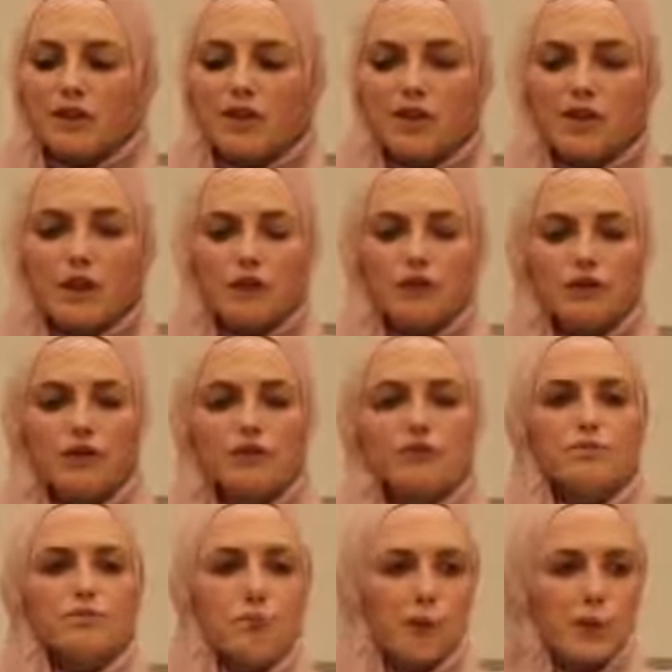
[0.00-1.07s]
known
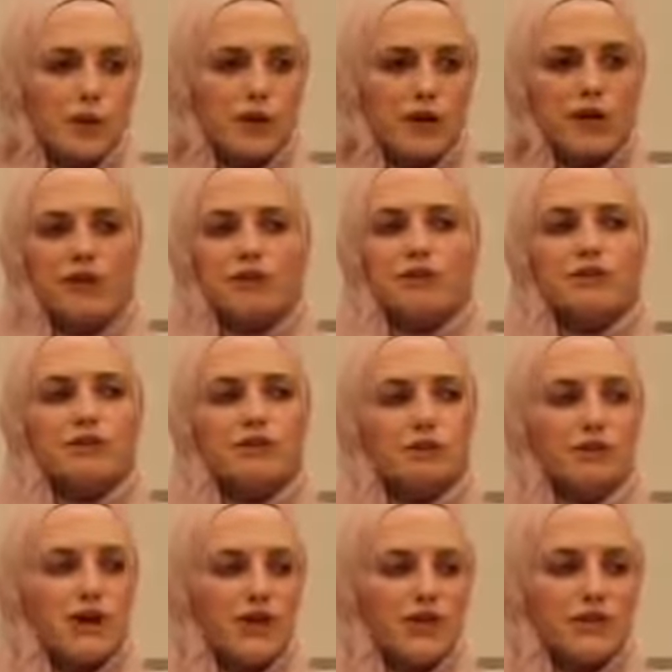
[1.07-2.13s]
as
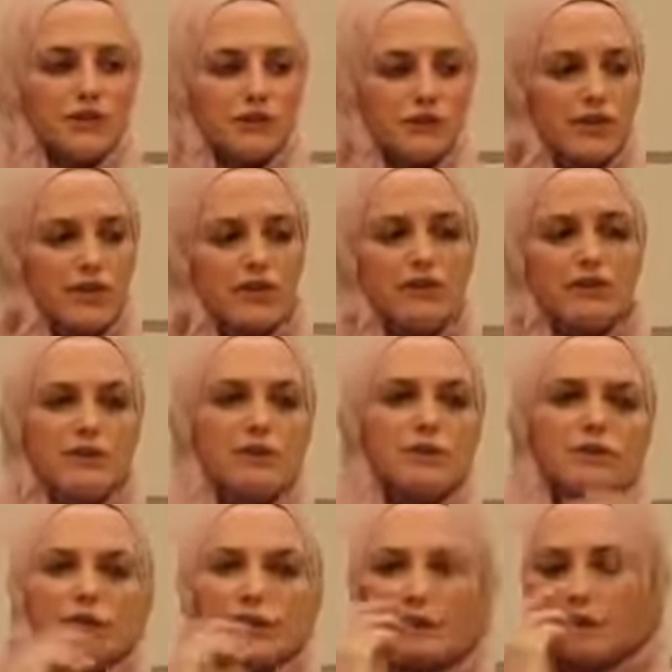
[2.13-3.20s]
Moroccans or Algerians, they
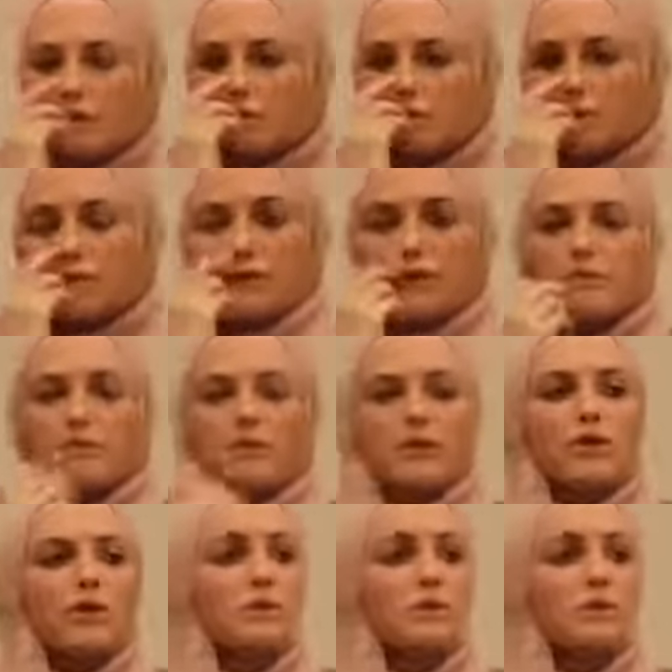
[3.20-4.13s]
were suddenly Muslims.